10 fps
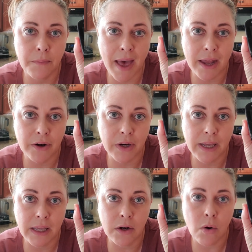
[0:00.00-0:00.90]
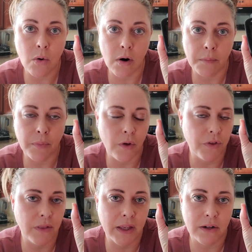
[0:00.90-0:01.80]
the battery in or pull
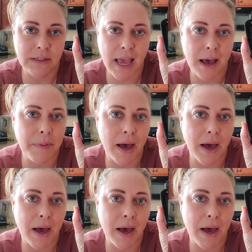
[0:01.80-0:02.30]
the little tab